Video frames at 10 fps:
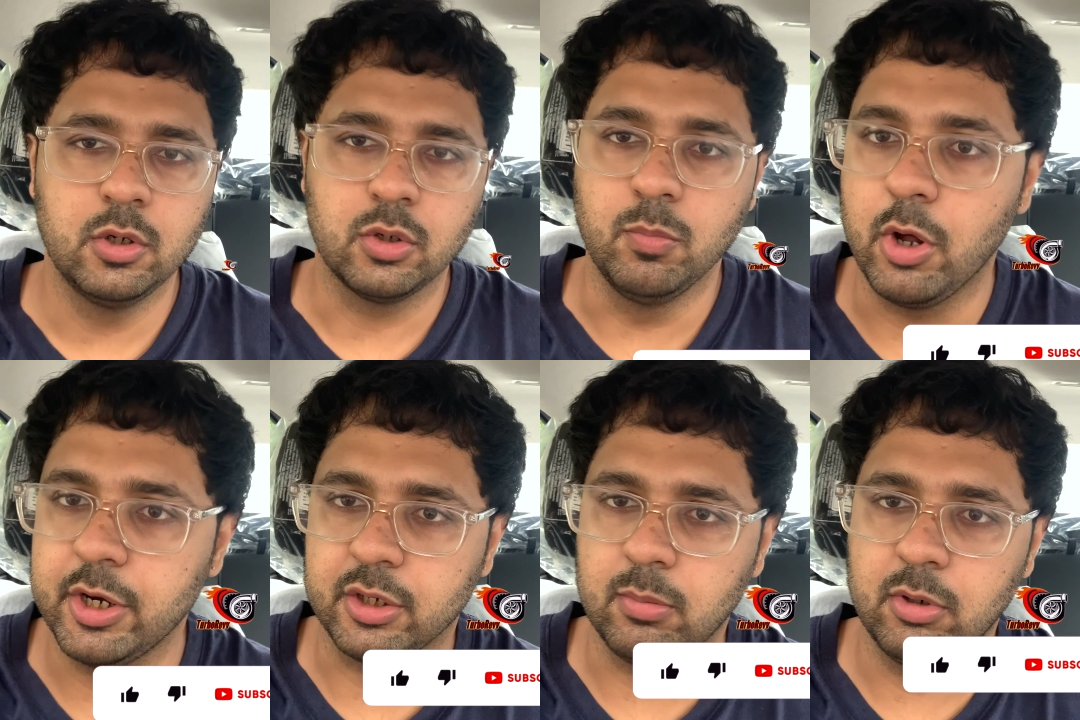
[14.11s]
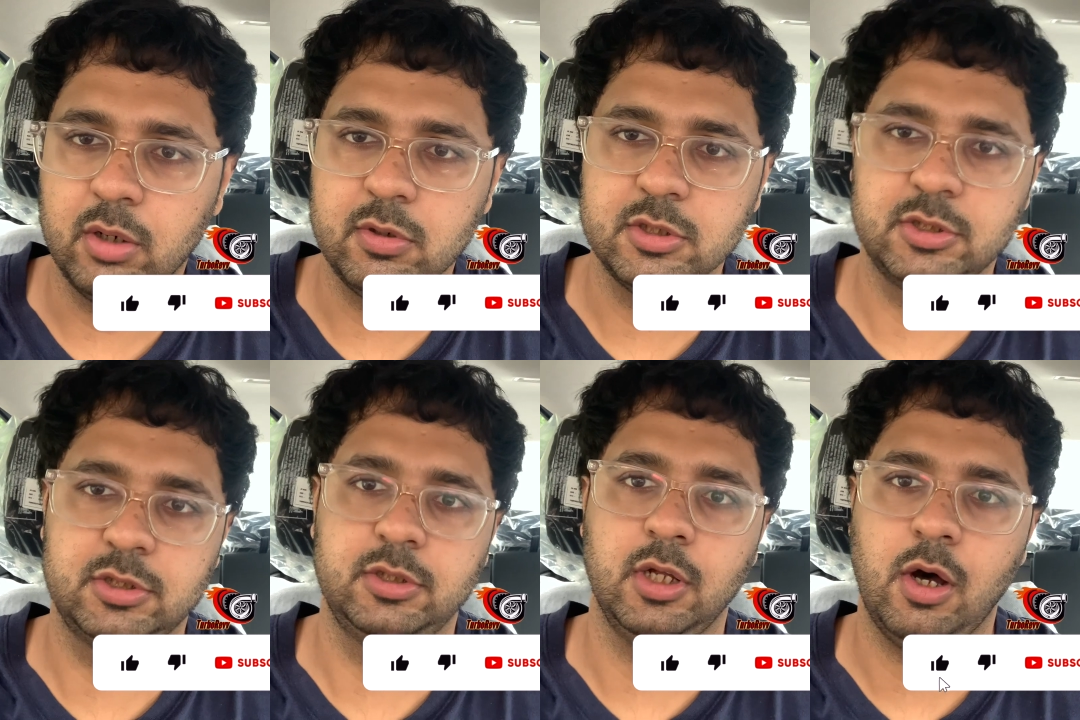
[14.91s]
Good morning, Turbo
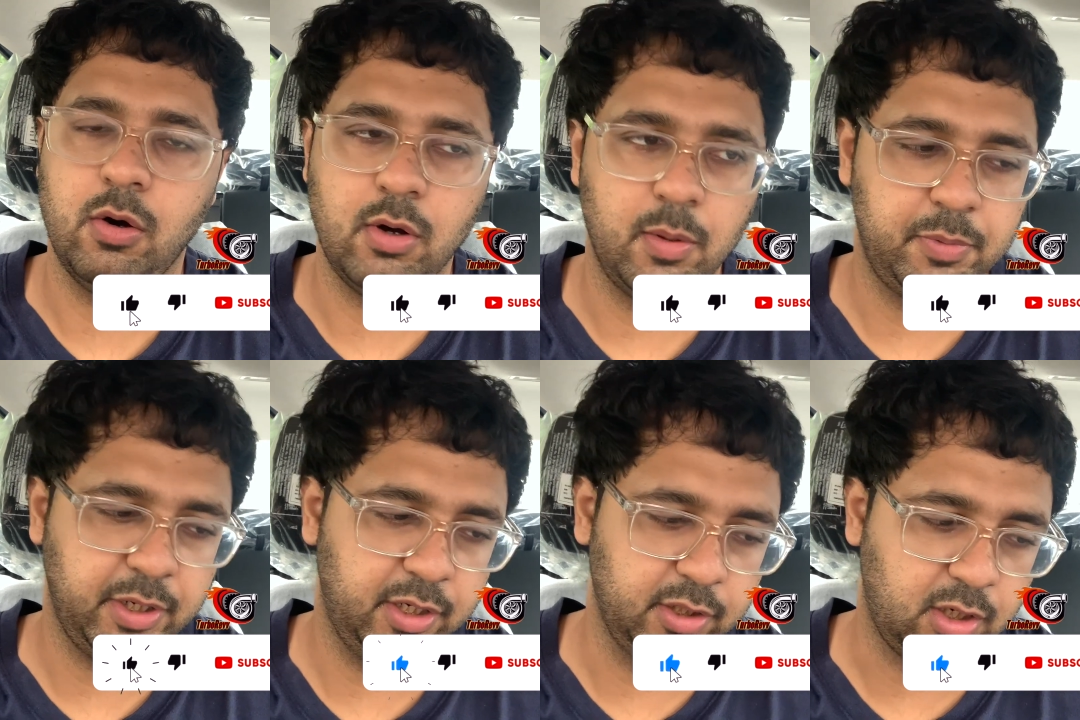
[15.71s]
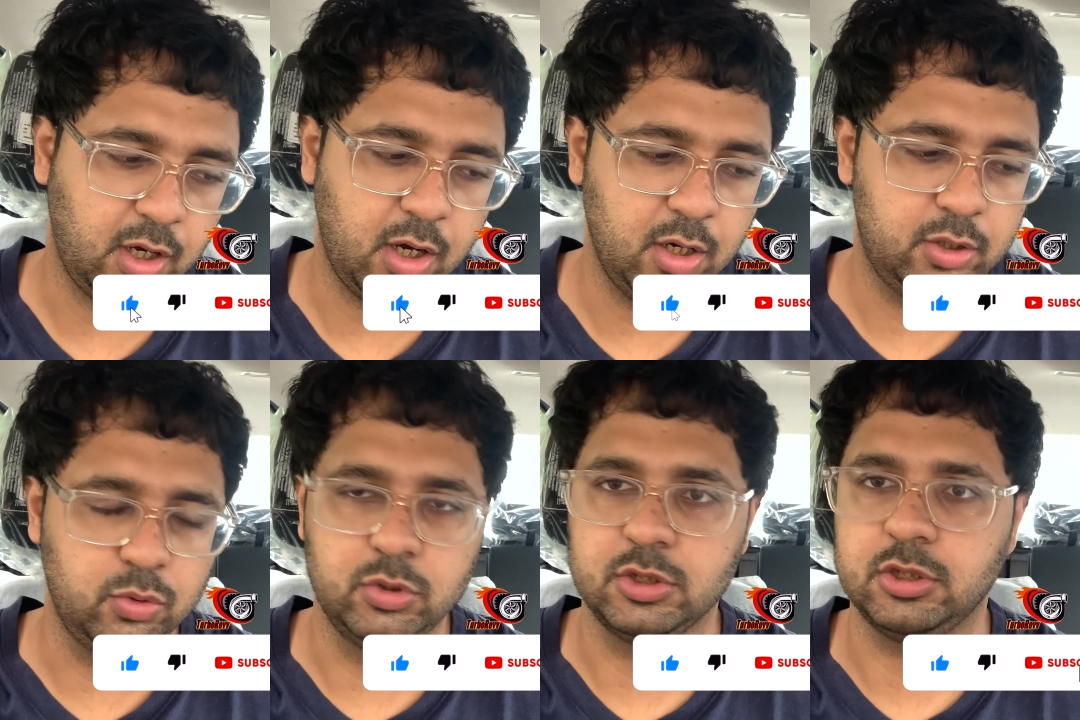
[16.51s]
Revers. Now I'm taking the car to
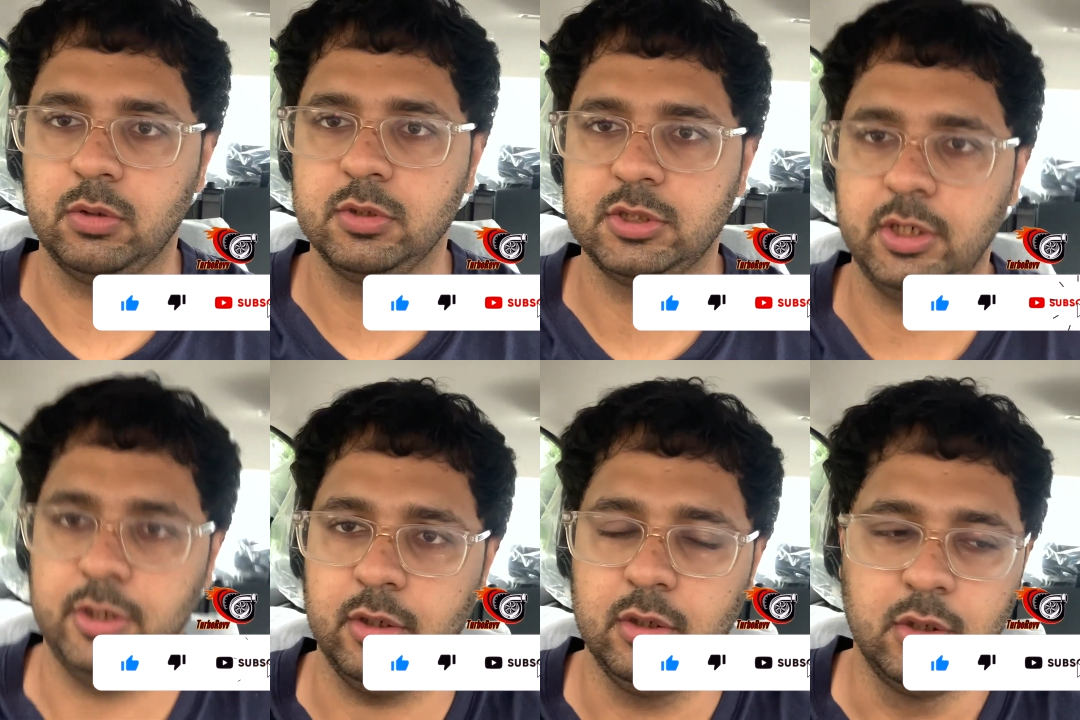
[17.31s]
the service center.